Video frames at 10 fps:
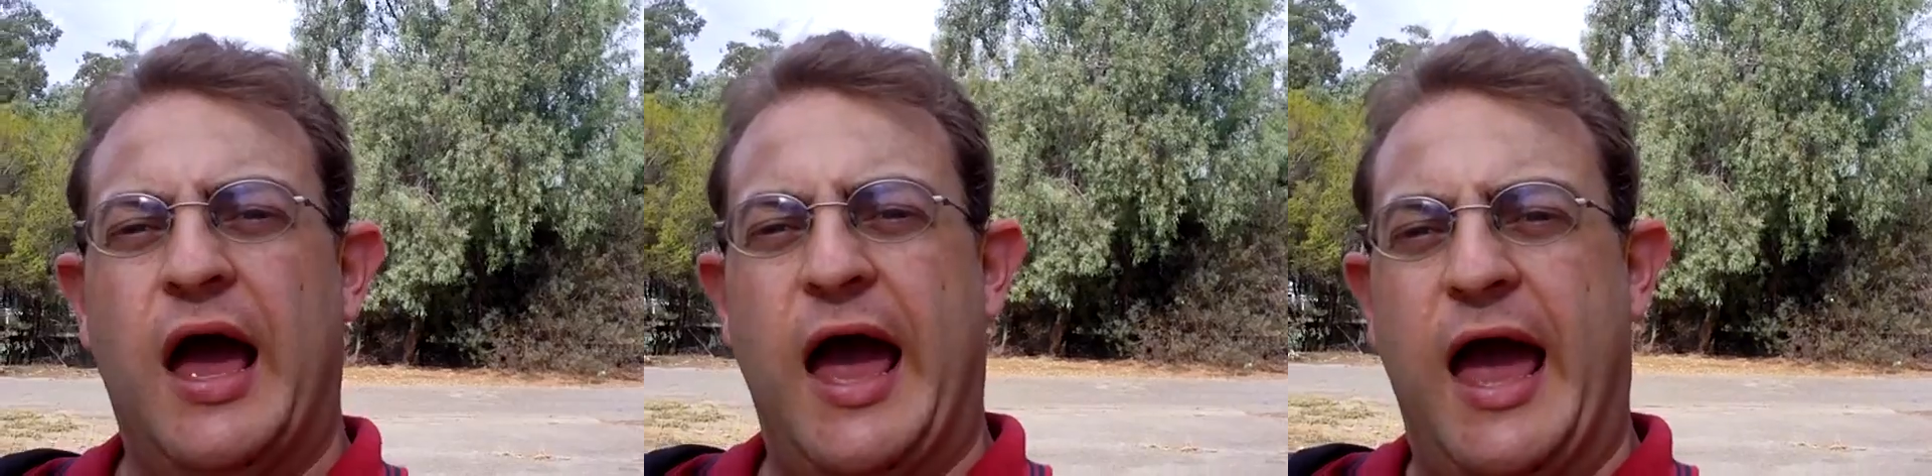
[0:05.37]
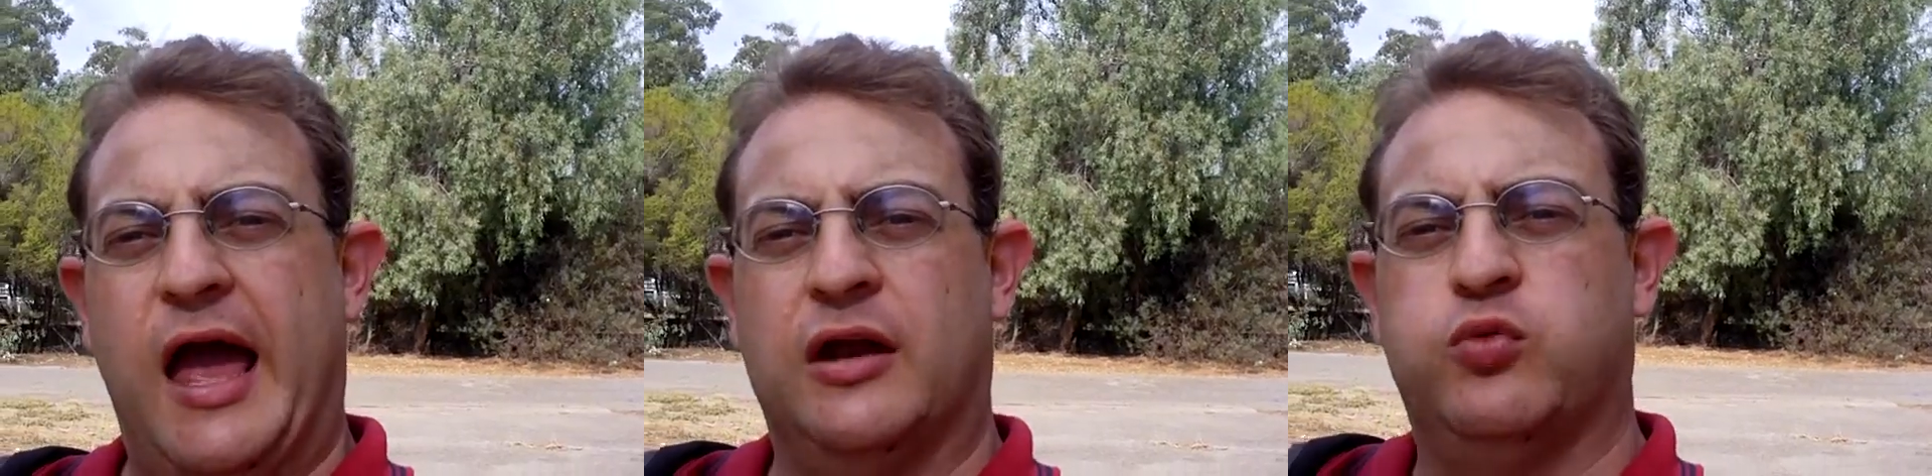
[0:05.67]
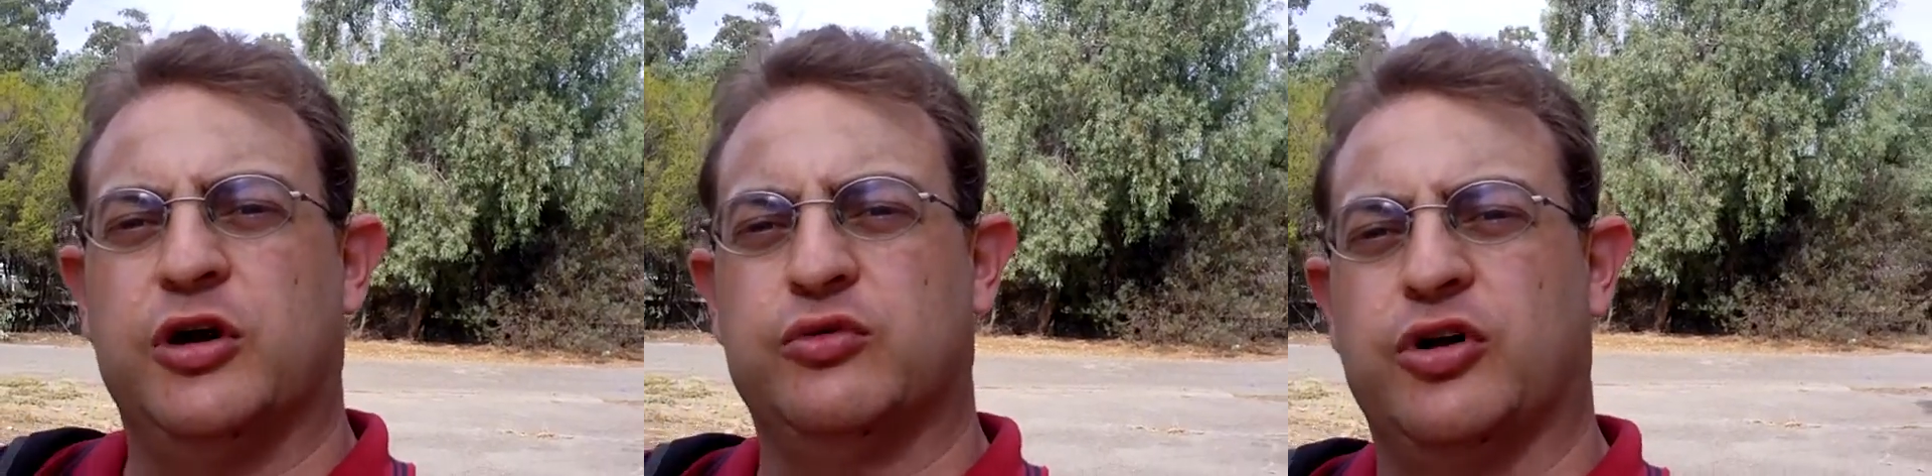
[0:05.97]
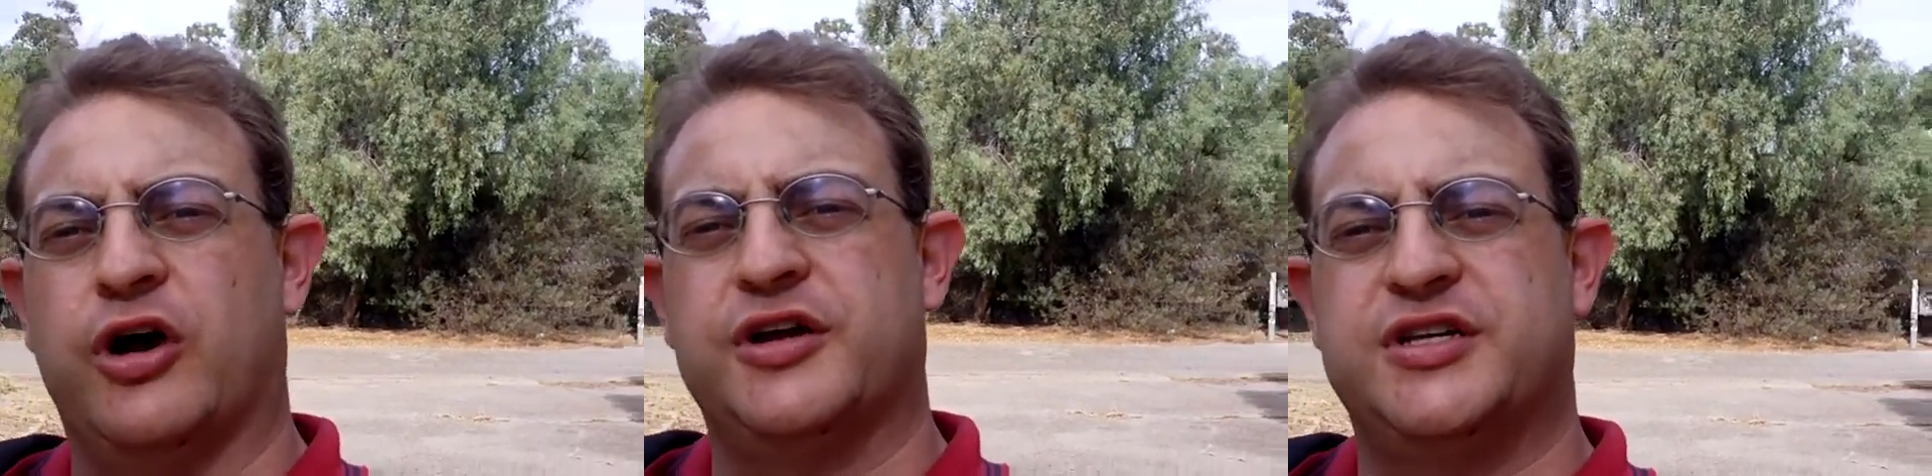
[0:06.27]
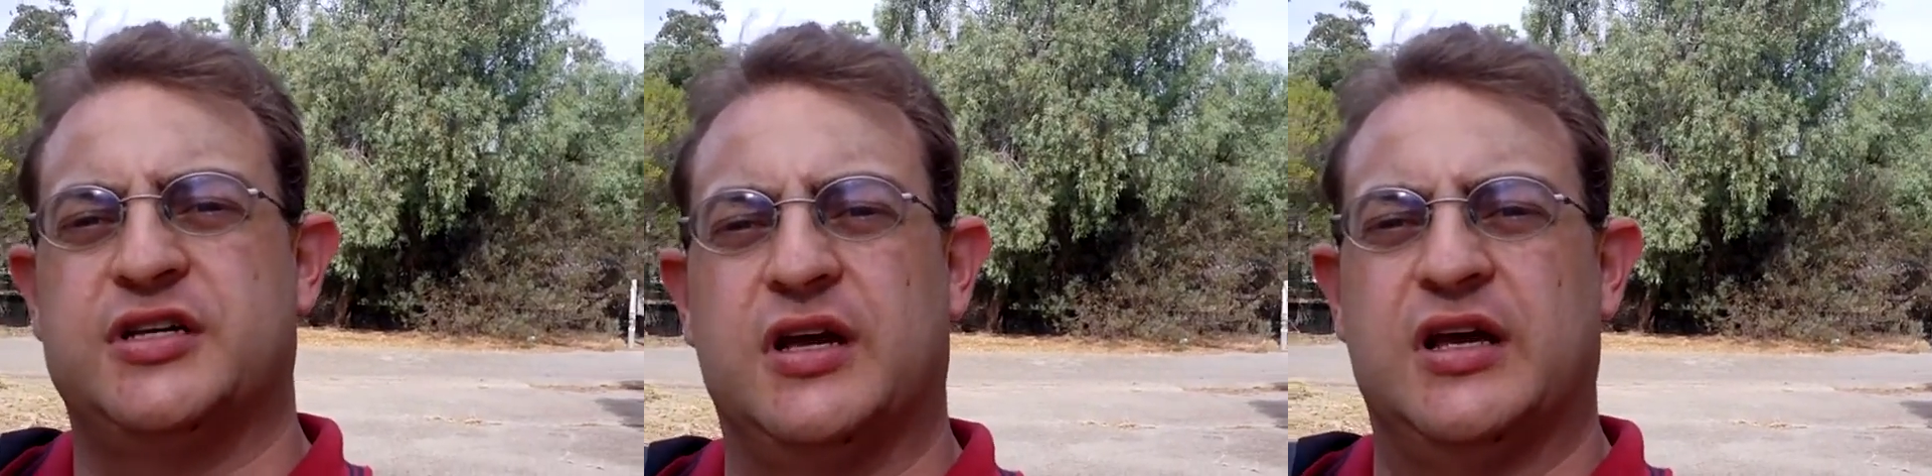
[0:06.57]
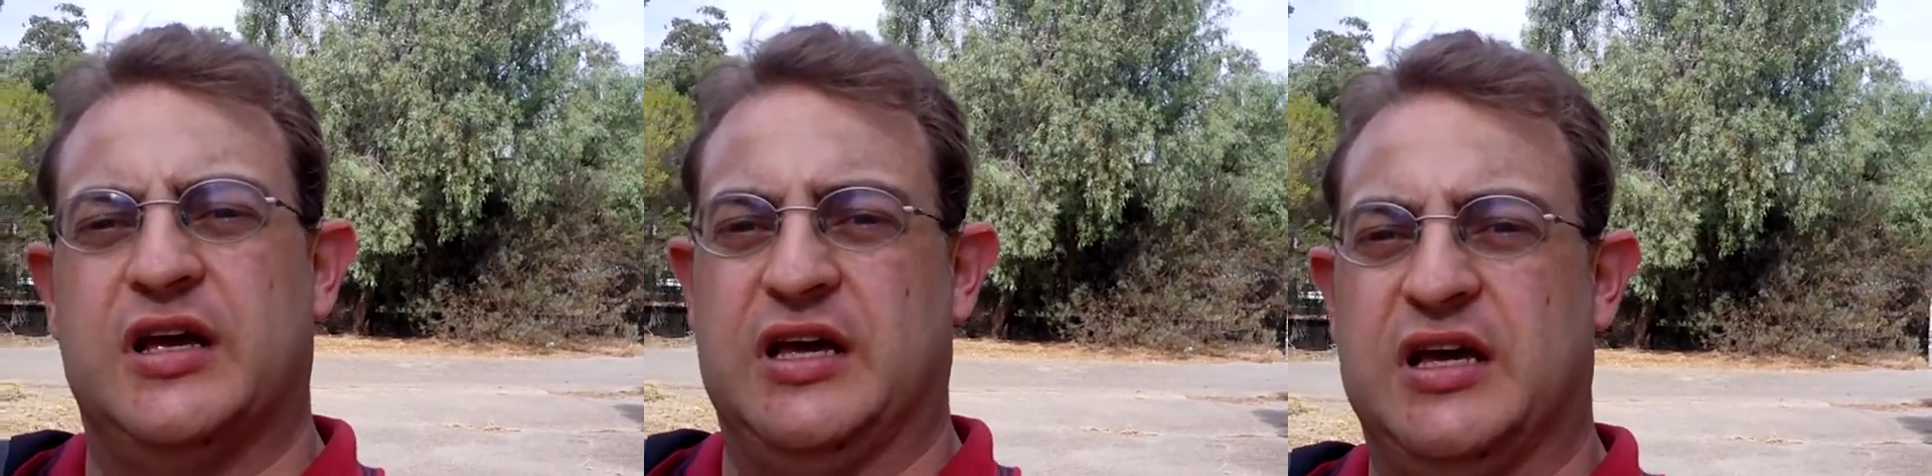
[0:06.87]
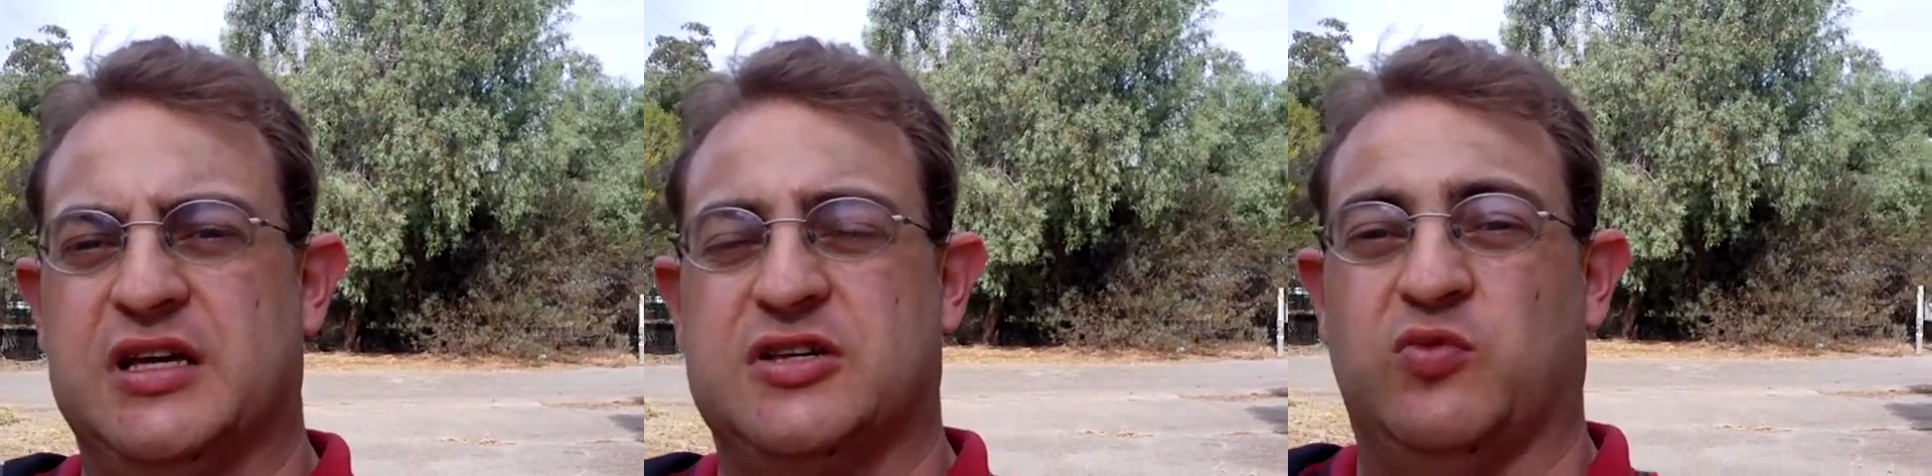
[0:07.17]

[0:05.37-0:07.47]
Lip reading: And what you'll notice is